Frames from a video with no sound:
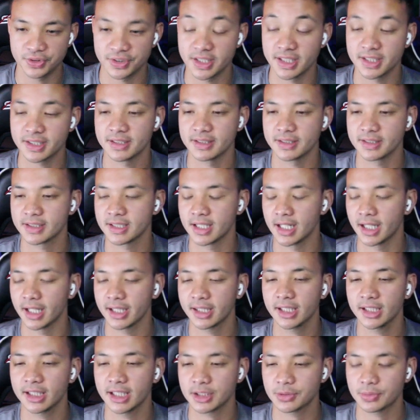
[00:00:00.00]
this instead. I
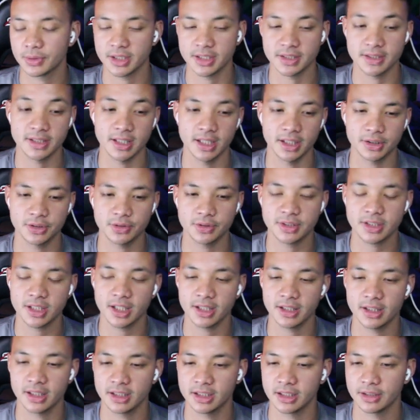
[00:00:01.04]
think that's what it's saying. So it's not
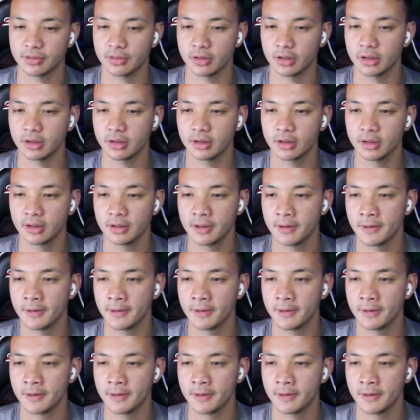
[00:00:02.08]
anything different,